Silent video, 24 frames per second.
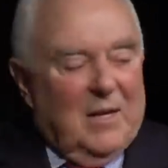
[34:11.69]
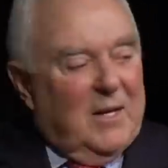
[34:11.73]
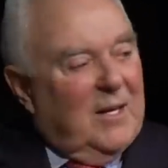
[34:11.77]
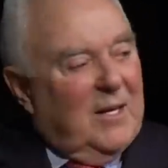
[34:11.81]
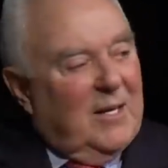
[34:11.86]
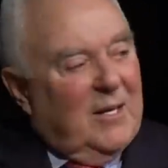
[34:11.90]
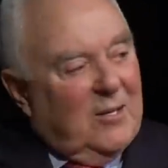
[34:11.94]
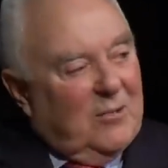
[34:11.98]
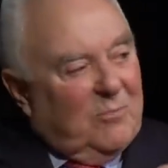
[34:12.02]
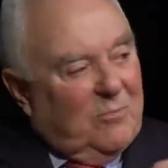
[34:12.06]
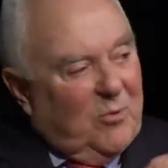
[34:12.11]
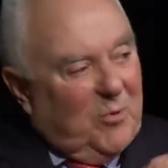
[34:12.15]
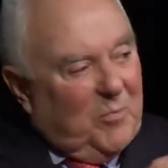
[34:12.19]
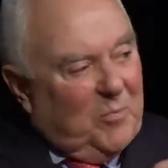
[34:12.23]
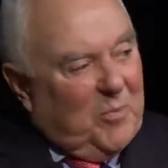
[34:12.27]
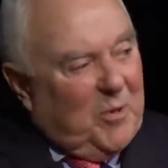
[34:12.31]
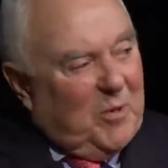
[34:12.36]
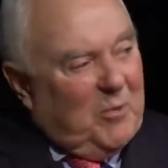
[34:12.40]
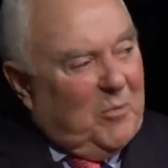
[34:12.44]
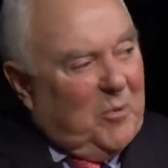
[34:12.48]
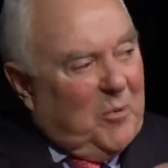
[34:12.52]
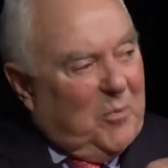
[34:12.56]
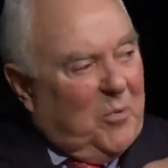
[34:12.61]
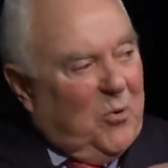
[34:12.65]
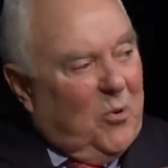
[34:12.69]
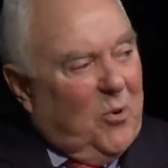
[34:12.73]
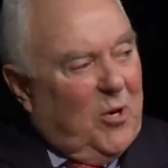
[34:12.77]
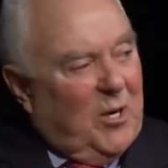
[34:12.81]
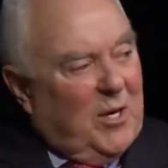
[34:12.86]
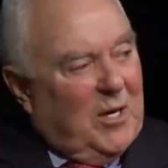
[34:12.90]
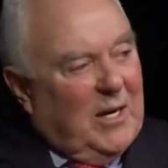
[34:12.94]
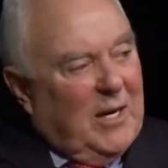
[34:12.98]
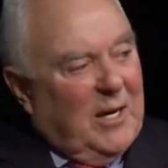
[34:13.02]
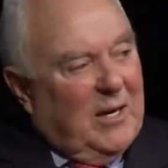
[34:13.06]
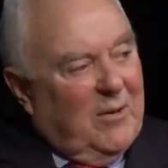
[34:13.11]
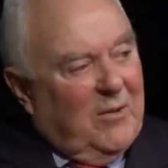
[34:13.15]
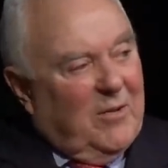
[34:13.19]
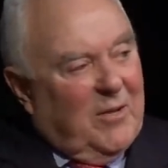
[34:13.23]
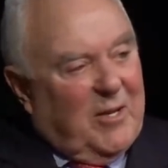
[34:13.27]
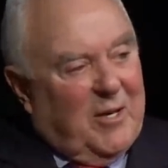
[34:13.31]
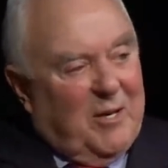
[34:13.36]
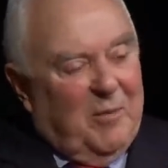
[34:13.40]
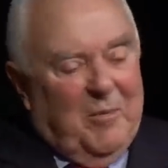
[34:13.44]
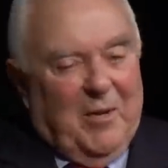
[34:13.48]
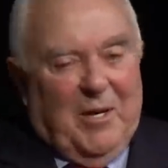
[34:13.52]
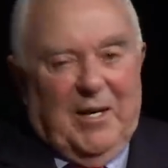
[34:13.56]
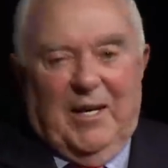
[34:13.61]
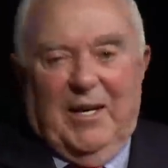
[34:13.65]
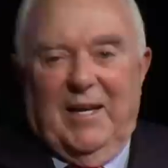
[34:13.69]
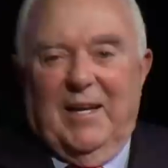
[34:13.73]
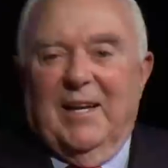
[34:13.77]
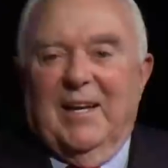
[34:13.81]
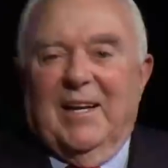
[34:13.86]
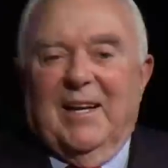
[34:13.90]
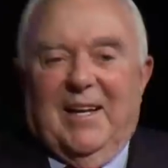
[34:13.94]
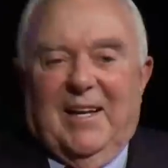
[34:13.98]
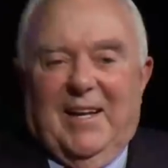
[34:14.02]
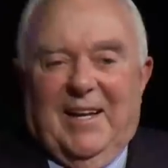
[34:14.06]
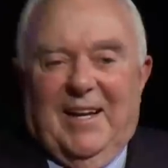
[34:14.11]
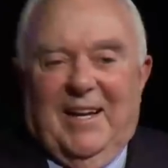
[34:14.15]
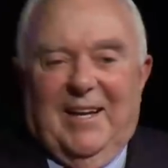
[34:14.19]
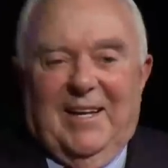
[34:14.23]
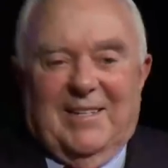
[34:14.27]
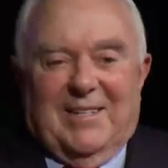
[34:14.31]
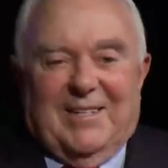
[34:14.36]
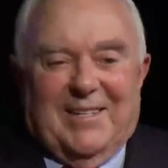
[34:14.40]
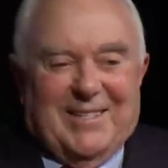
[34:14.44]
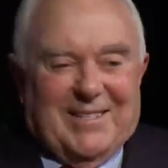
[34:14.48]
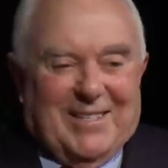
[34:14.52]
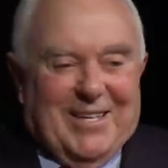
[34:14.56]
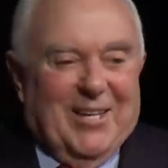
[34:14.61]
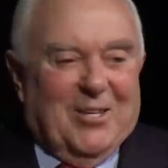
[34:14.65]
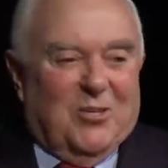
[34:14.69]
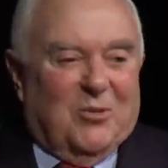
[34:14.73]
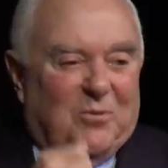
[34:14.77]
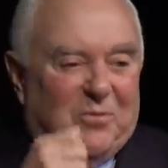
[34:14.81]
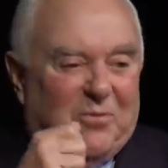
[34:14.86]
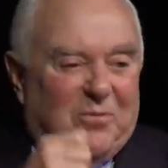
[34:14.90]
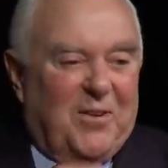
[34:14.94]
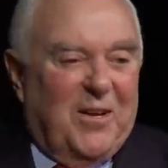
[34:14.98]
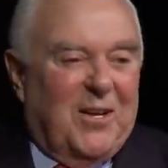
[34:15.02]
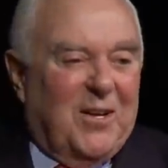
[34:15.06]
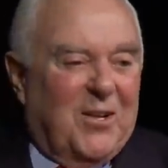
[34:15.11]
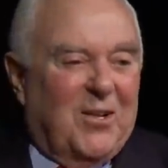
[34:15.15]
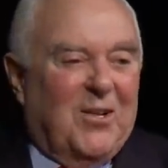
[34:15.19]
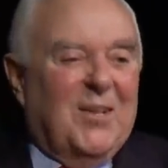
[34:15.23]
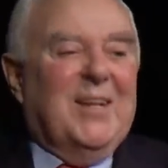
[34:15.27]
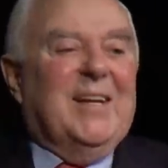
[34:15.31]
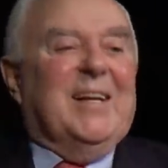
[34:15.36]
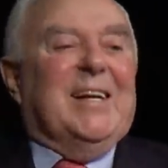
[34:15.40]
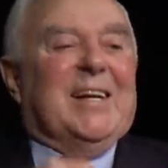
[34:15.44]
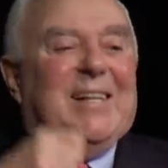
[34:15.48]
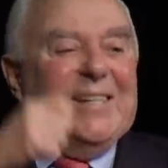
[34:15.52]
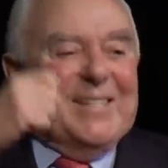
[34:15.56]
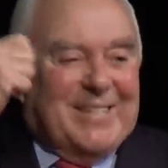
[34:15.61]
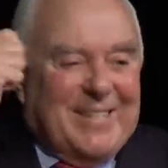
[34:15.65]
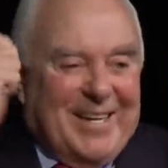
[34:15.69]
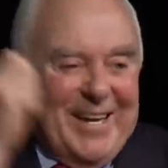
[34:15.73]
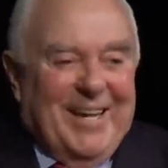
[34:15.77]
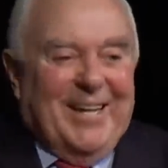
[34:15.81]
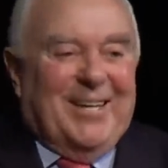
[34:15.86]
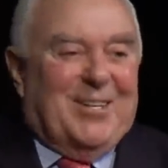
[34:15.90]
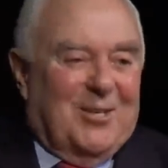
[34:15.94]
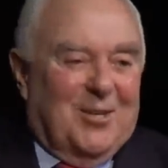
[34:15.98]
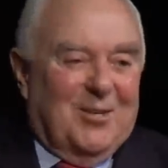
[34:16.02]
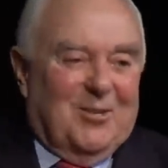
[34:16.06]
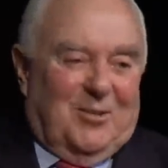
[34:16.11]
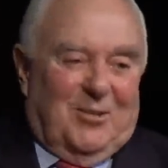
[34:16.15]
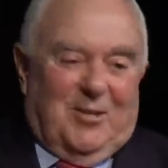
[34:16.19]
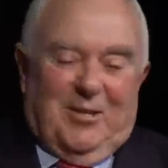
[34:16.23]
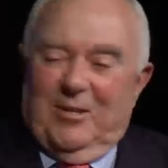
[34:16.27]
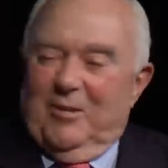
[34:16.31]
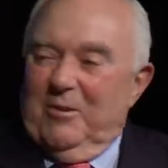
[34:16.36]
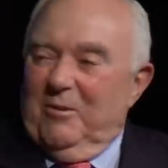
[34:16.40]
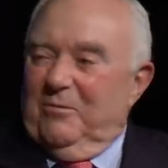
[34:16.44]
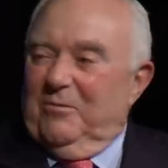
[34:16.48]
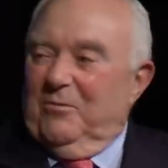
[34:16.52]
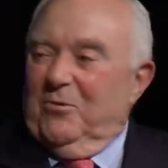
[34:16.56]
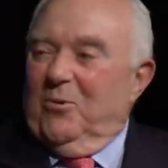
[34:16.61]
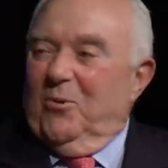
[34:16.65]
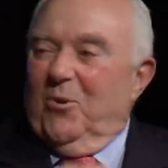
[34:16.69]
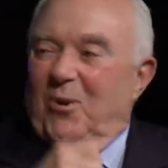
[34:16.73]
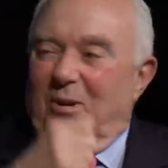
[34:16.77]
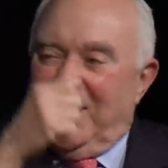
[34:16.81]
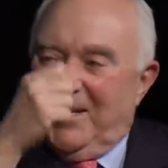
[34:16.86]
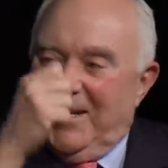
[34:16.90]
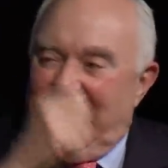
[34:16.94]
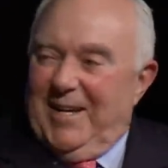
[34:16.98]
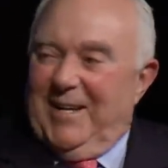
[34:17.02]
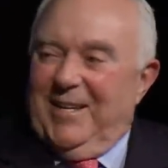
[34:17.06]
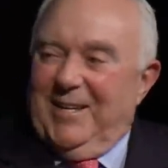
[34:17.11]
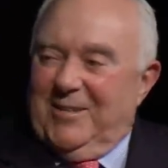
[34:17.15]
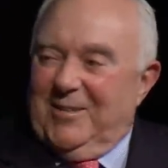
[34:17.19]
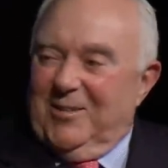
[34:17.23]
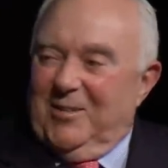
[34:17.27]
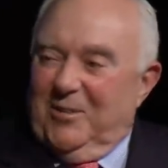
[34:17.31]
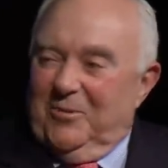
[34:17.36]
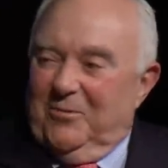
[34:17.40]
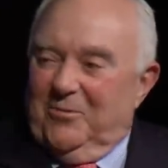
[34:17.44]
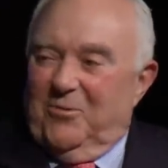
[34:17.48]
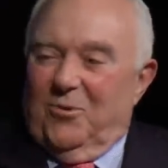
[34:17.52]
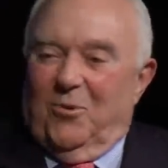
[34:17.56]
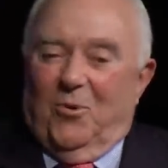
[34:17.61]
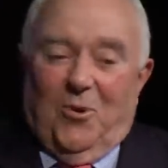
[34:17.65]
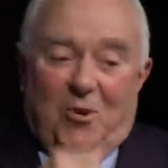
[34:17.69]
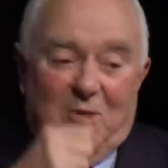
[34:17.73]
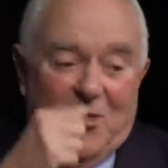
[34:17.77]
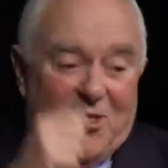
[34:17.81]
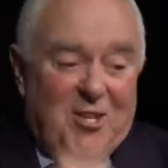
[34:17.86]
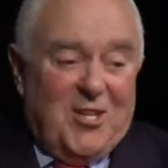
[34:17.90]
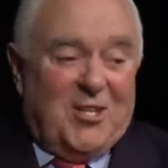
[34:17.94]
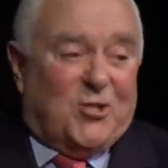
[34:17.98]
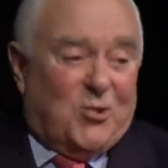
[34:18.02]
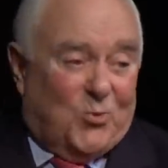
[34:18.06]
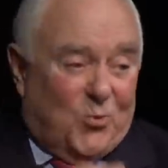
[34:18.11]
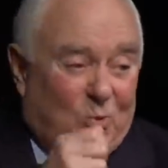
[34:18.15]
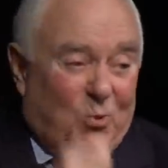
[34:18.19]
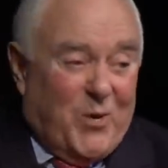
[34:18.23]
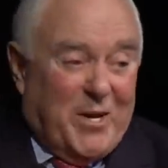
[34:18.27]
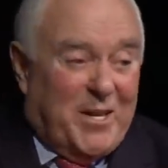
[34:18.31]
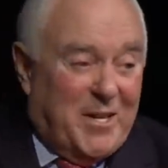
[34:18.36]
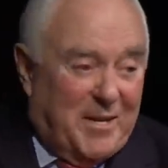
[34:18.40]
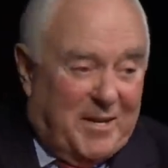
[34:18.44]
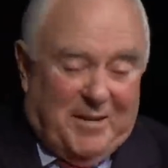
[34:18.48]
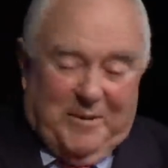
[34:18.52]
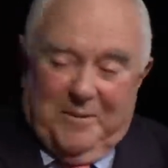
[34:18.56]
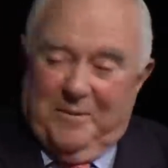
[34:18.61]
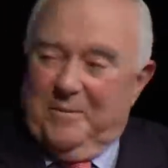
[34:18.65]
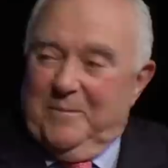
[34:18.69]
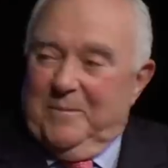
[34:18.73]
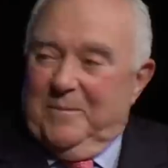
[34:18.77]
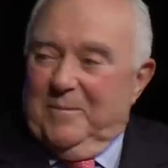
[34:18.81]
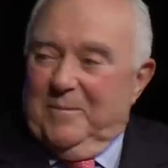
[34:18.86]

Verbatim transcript: It had been reported out of the committee and says, Phil, take this to the floor, take it to the floor this week